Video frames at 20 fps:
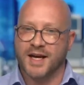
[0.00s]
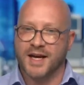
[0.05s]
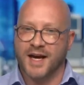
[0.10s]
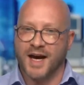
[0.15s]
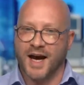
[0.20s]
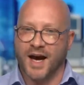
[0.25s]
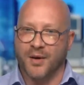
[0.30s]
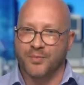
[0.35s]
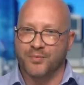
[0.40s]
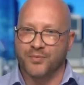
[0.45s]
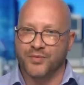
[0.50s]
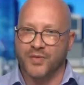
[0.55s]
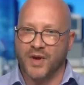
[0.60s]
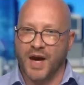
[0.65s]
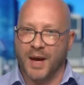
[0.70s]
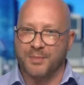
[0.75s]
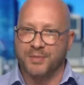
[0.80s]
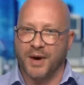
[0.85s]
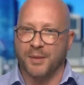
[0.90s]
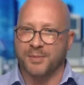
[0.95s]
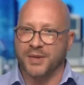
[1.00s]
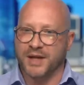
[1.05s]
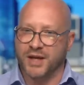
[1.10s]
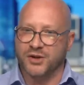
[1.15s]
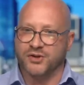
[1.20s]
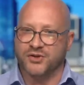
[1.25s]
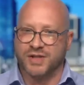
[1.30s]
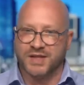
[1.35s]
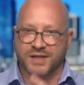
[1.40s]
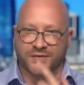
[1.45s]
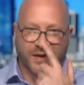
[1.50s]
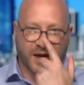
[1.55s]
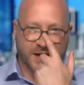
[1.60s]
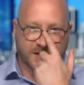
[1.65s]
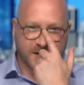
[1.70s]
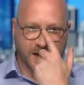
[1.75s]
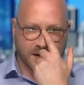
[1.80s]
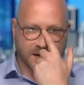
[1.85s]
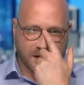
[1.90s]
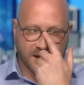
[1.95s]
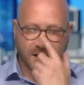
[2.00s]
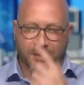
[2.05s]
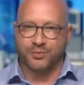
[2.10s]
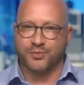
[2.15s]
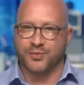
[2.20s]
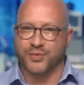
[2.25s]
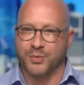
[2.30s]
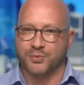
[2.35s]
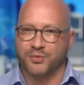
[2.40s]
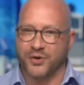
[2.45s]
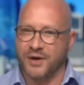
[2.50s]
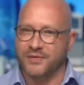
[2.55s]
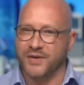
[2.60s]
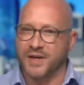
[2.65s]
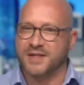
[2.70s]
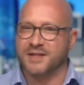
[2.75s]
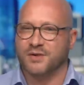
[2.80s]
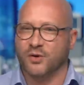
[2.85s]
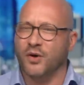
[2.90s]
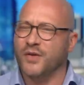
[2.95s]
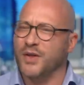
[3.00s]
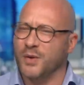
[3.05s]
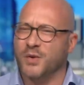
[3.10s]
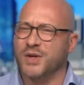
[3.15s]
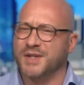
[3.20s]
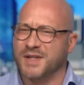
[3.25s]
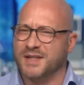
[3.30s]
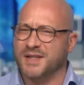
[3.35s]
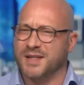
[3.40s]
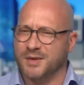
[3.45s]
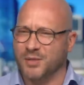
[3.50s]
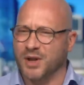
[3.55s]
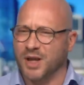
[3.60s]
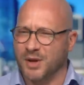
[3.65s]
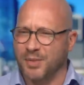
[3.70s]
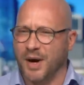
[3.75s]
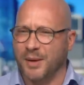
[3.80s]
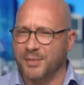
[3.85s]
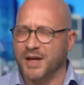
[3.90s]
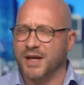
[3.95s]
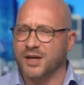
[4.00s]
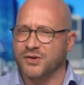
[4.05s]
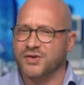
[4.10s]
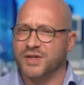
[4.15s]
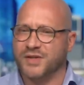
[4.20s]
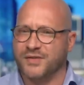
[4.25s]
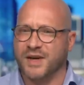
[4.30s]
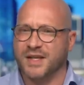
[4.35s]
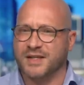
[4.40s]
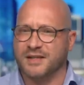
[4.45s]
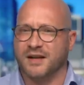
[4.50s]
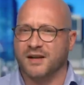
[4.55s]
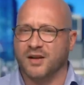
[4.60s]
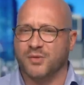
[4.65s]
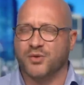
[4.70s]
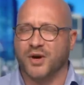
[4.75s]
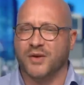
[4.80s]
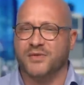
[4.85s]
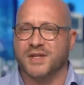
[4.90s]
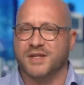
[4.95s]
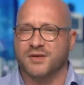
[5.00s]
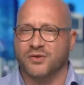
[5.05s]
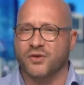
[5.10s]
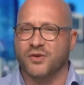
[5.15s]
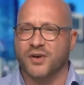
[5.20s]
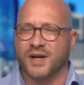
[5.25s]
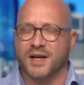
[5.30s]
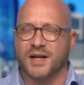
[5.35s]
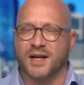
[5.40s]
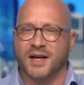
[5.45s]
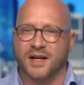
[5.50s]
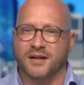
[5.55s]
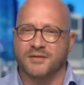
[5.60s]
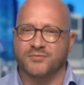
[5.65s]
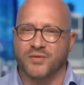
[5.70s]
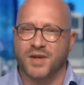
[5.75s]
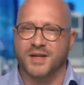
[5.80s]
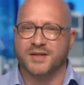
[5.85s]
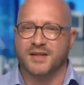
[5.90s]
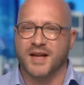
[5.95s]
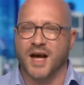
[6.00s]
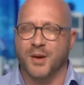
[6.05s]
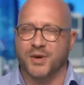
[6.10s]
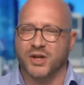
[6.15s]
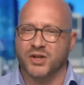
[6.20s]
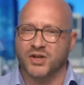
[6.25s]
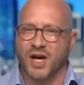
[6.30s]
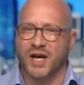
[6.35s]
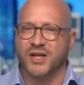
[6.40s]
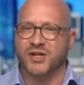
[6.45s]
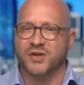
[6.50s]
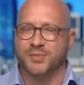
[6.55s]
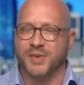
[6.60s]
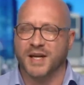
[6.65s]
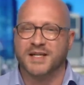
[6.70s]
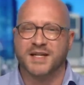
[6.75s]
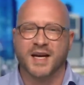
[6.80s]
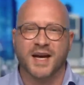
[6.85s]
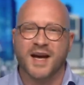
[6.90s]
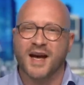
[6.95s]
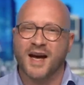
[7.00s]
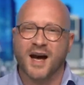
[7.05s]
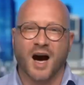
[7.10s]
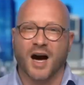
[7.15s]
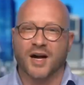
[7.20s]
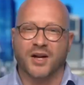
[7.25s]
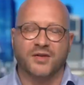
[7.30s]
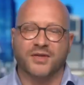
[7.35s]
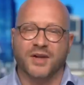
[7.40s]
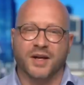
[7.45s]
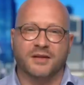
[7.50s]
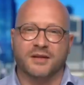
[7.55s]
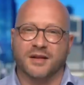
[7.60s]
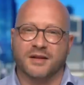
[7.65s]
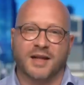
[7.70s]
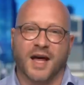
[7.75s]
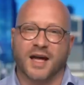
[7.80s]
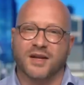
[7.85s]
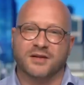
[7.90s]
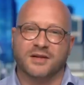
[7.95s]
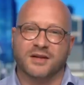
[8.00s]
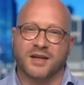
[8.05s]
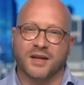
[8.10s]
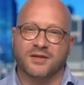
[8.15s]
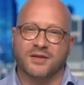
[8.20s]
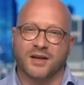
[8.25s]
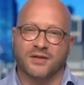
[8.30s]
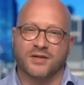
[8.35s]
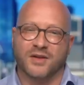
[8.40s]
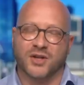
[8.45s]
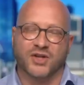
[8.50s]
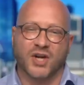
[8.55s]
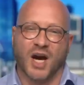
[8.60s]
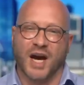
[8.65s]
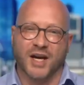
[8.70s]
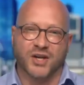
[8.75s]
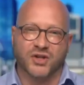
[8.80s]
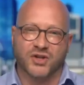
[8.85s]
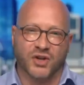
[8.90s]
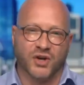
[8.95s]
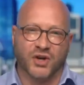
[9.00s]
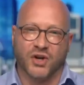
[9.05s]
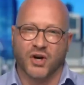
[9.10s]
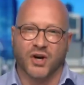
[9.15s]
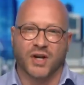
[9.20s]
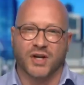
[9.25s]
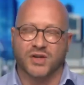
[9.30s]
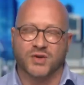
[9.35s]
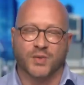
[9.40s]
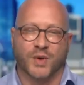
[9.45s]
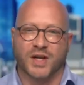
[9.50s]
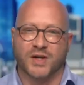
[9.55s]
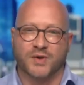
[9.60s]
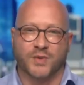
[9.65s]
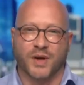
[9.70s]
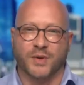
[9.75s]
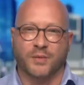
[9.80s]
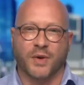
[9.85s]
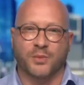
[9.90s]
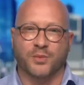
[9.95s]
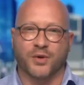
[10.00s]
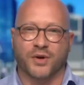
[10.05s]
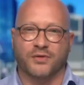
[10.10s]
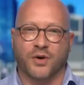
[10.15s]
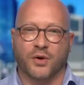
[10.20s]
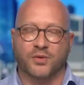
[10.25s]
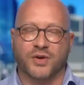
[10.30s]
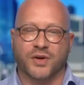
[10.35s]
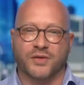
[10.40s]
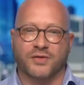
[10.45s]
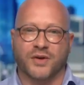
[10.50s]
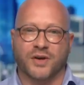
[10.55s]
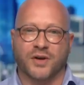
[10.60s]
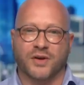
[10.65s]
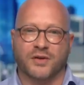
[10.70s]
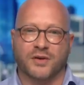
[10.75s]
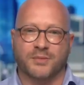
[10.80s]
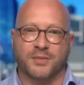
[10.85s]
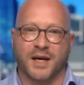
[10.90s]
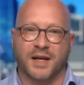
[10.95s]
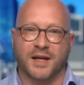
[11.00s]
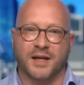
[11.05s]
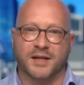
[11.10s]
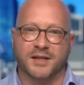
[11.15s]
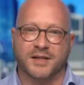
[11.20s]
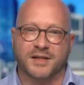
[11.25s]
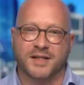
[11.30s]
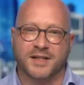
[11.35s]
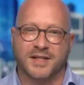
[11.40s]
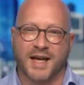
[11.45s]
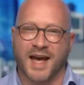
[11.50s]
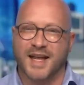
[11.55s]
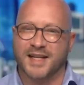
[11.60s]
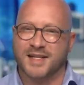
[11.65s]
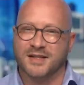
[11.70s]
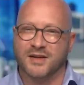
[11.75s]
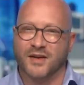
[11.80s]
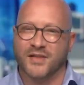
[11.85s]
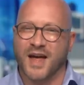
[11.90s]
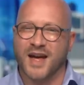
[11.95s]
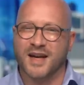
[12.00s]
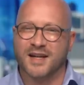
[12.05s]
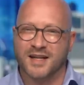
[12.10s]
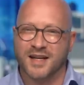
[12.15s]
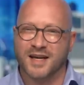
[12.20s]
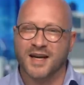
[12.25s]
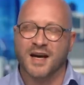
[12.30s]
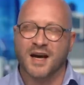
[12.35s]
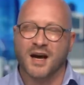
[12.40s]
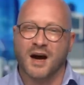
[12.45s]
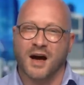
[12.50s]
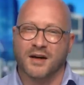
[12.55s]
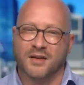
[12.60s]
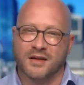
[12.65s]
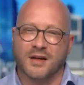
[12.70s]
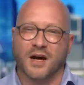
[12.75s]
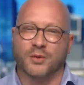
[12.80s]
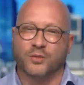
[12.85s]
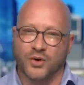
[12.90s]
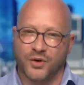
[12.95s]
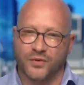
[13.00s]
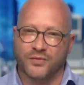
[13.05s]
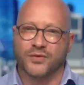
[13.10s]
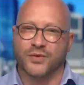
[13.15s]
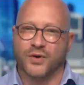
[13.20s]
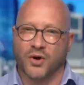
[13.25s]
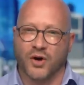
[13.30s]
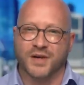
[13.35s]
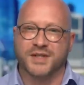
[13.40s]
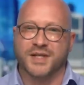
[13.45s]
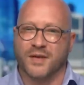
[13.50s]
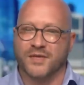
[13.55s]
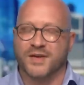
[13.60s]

Um, a public interest defence under the, the previous law. There was a similar public interest defence under the previous law, and, and it's now been changed a bit. I don't think that, that, that, that the change that occurred in twenty twenty-one would have altered the, the media's stance on that. I think they would have gone down